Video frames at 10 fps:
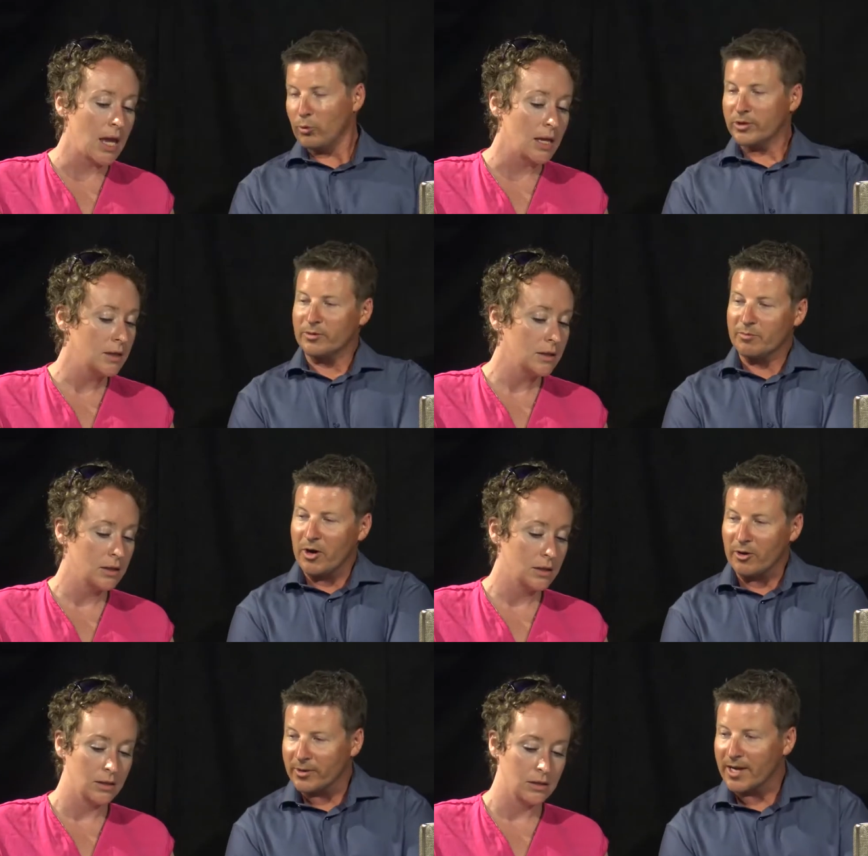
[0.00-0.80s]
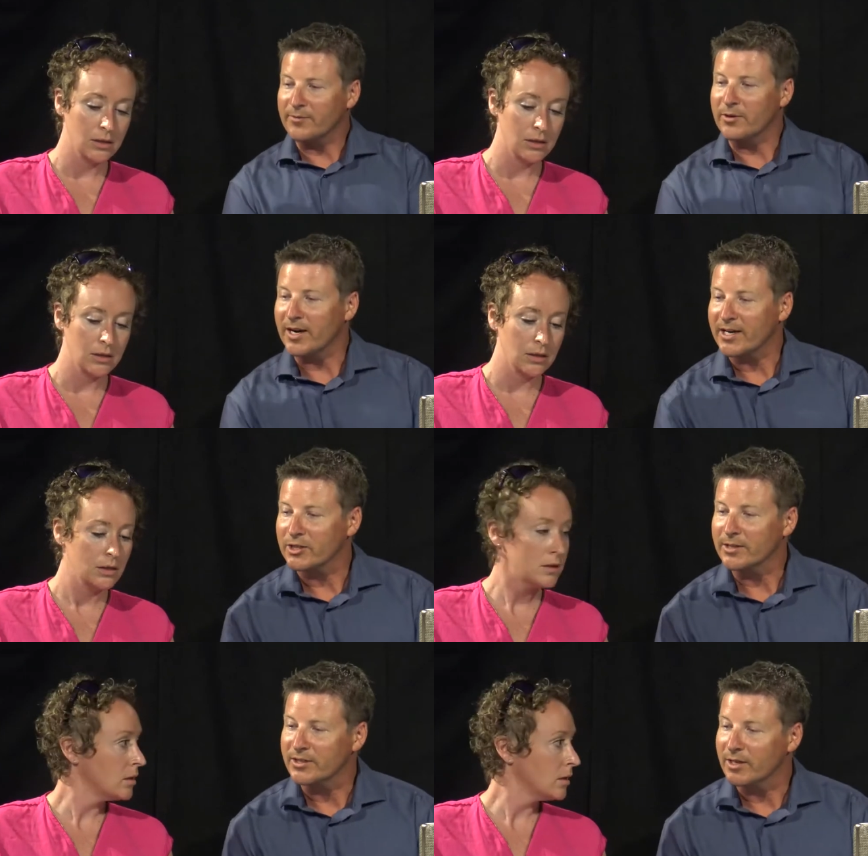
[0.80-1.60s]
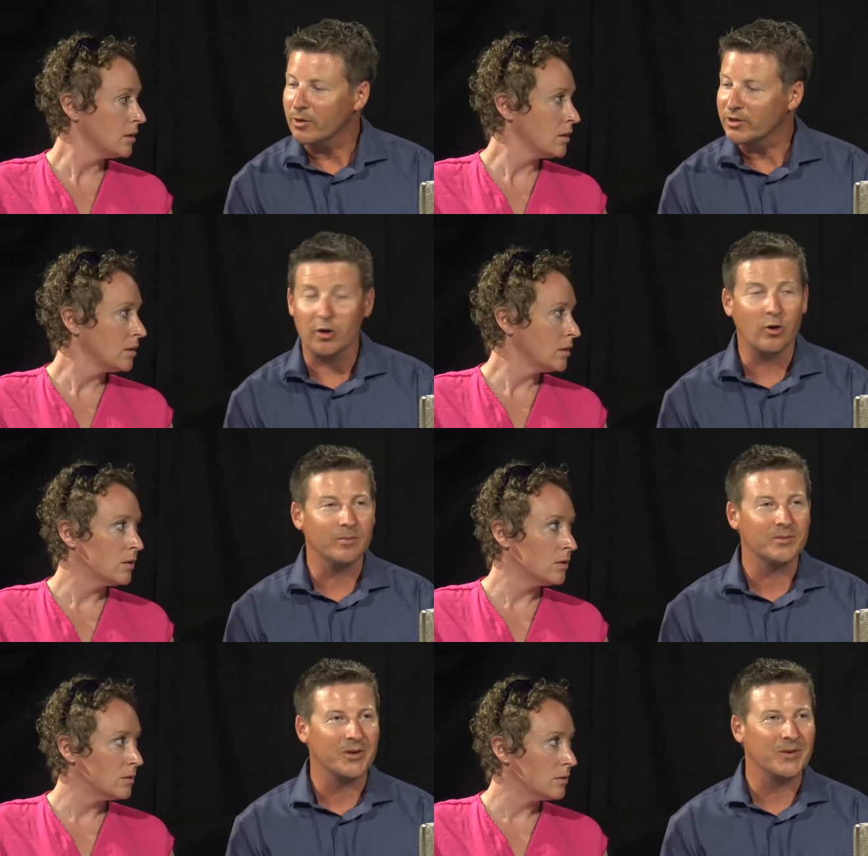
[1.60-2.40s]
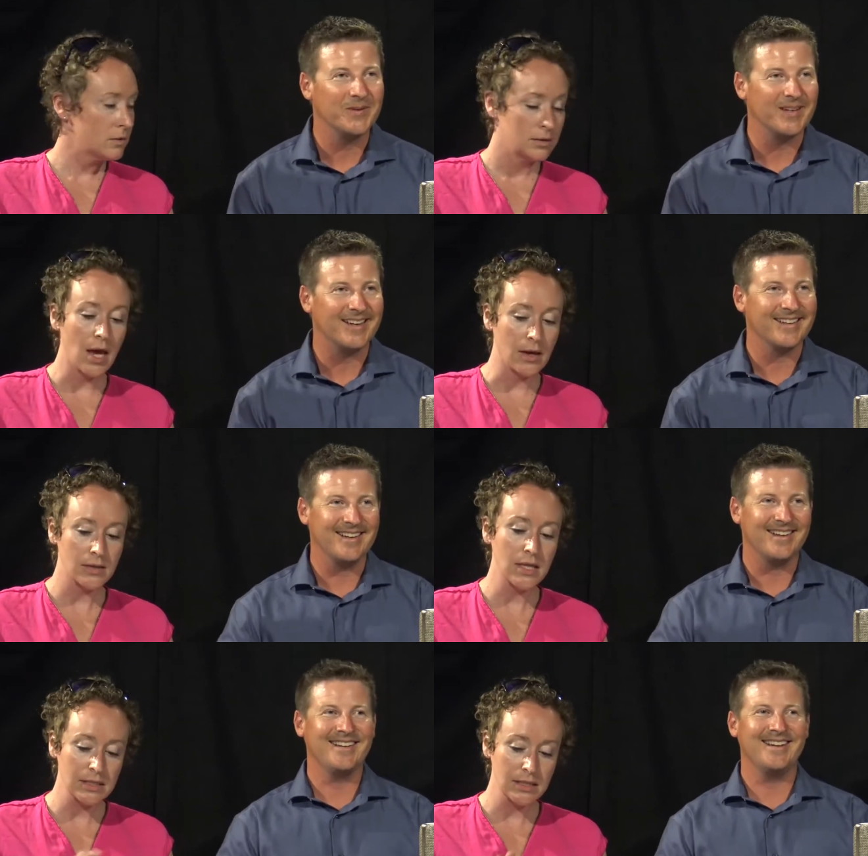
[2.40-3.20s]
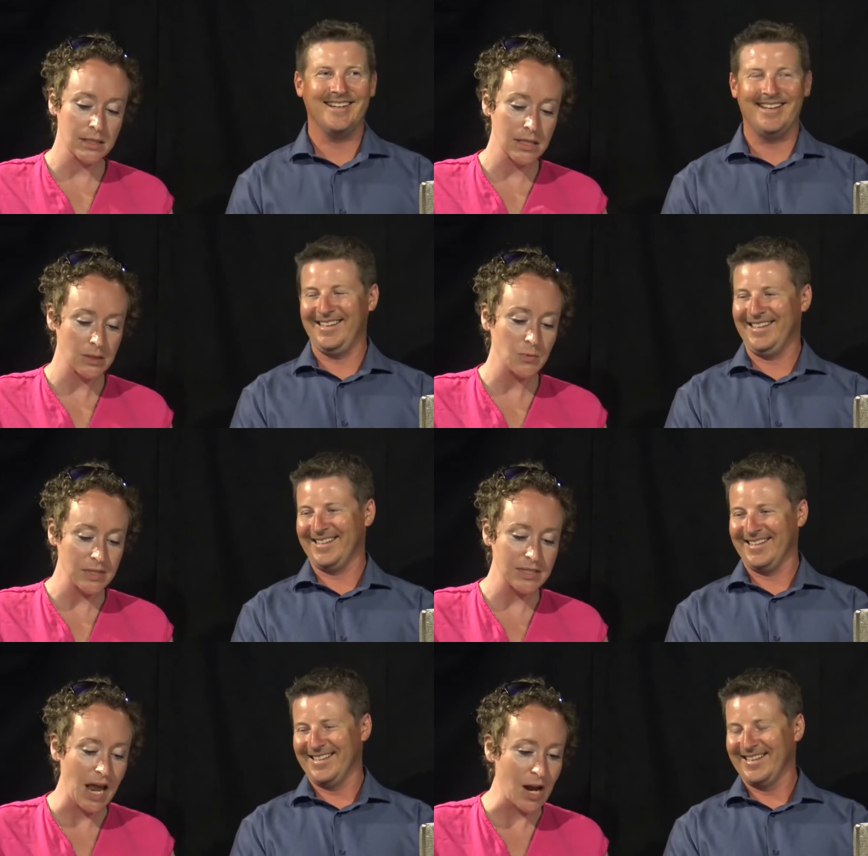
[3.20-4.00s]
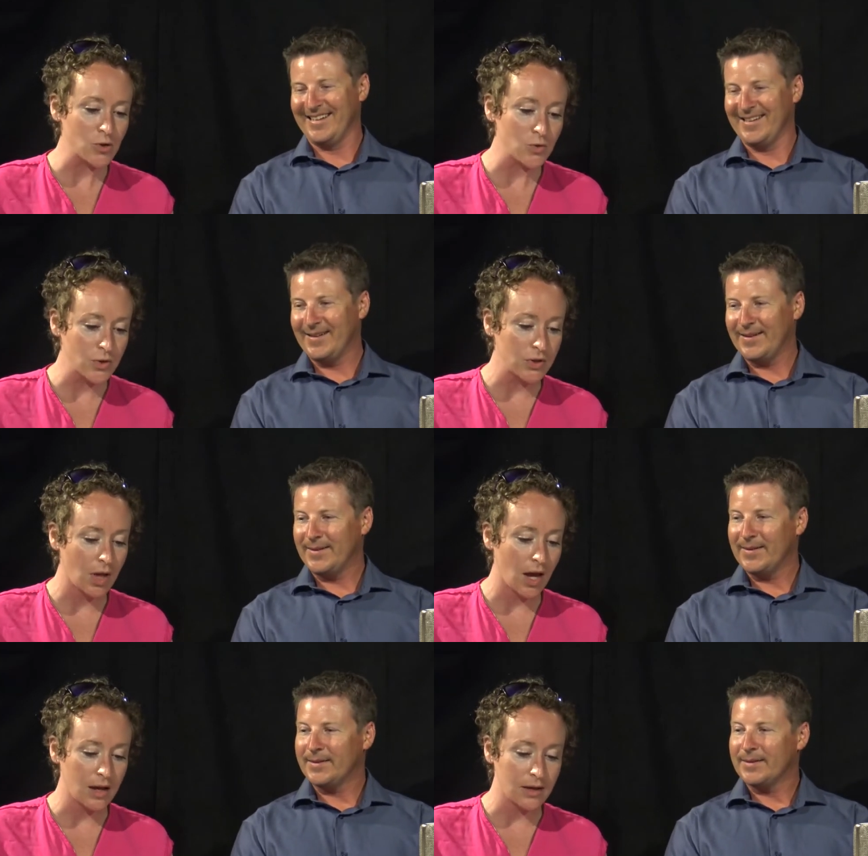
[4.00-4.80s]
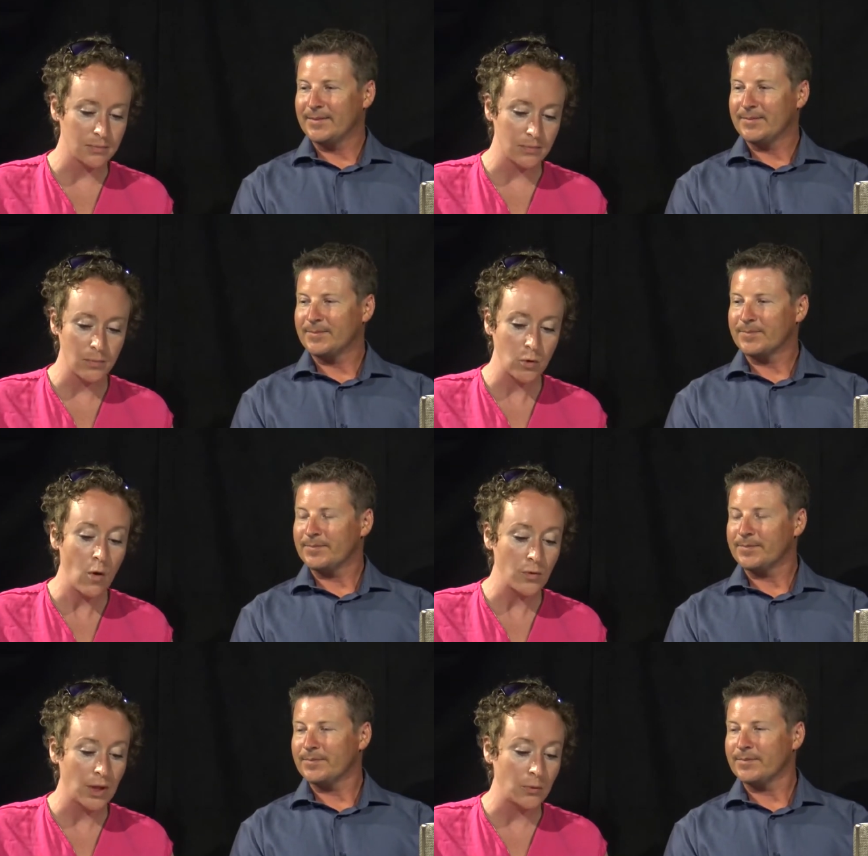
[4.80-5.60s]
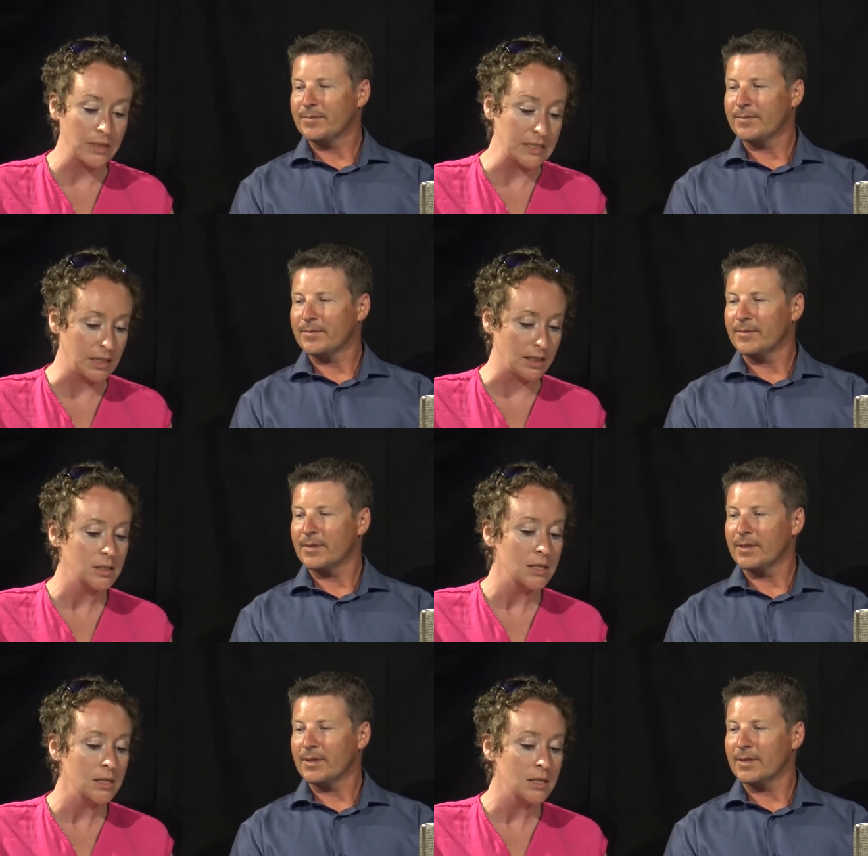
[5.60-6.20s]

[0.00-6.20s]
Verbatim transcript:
Speaker 1: was modeled after actually someone's home. So
Speaker 2: yeah, yeah good. this yeah. this was an actual uh, quote that we did,